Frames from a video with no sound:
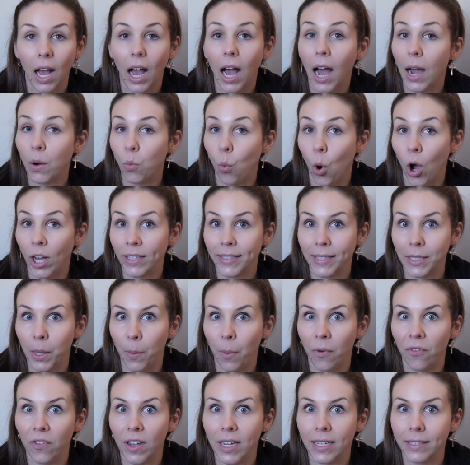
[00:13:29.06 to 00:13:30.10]
I want
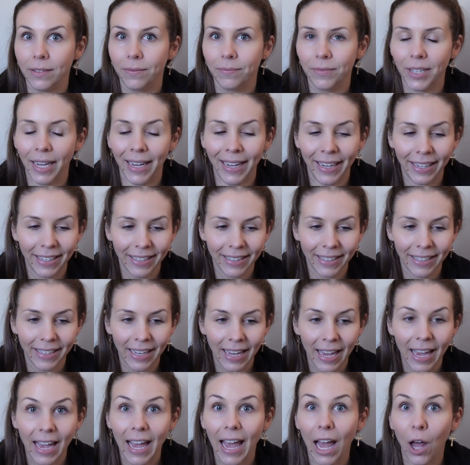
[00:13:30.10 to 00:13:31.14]
some of it.
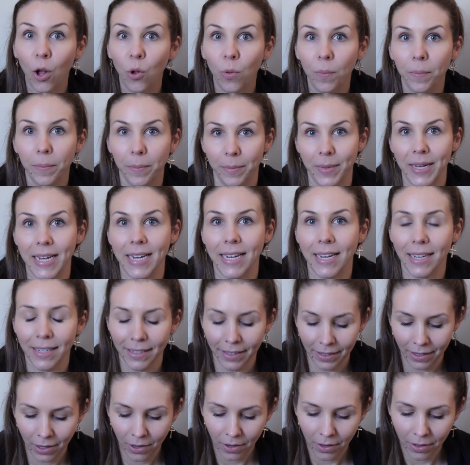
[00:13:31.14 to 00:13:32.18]
Help me,
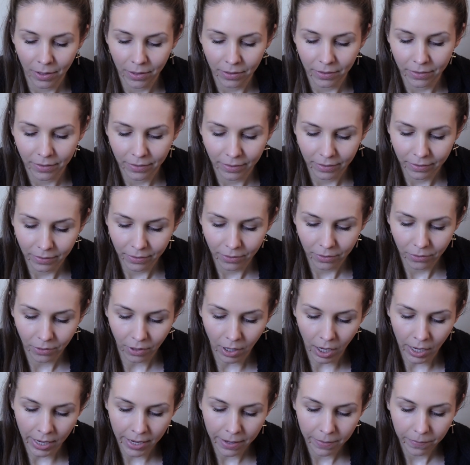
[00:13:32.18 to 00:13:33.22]

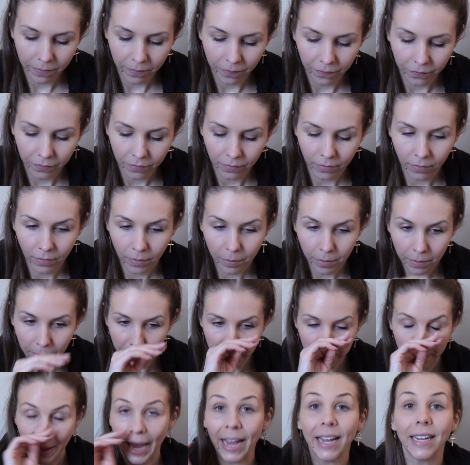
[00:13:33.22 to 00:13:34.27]
right?
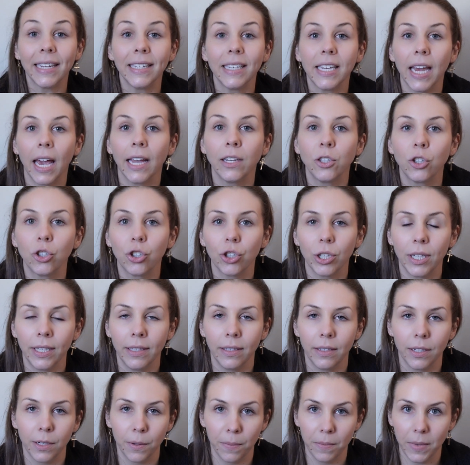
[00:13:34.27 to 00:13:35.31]
Pay
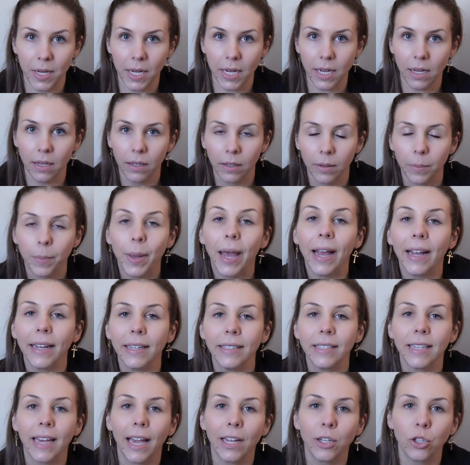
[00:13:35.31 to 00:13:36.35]
attention to me. Pay
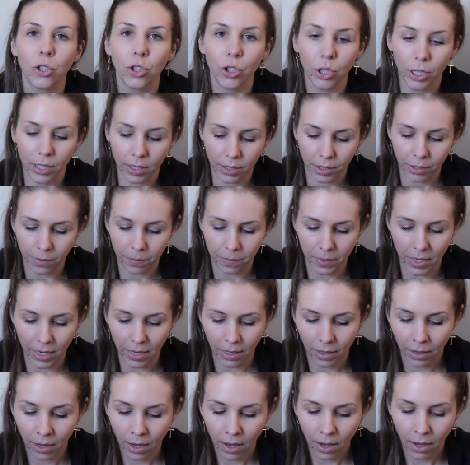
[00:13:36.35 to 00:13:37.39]
attention to
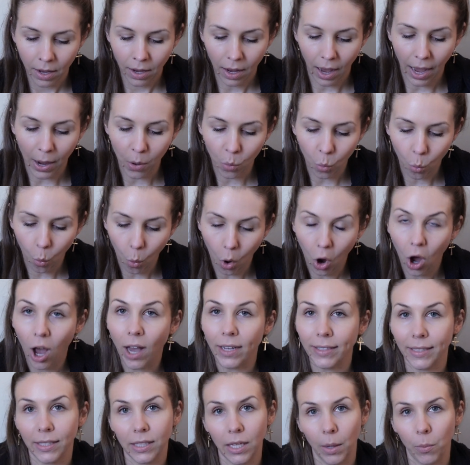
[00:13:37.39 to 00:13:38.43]
me. I
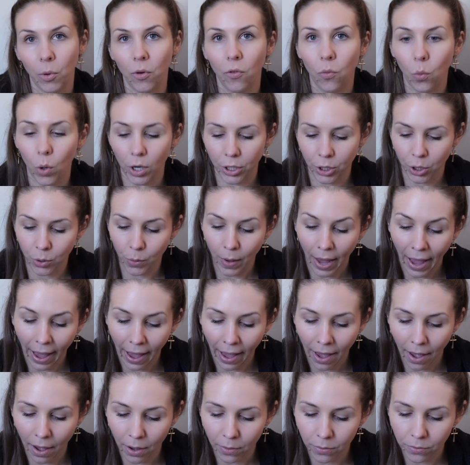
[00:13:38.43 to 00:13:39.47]
want some of what you
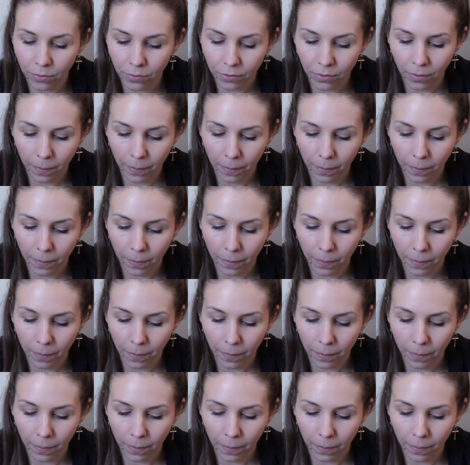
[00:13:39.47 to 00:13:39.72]
have.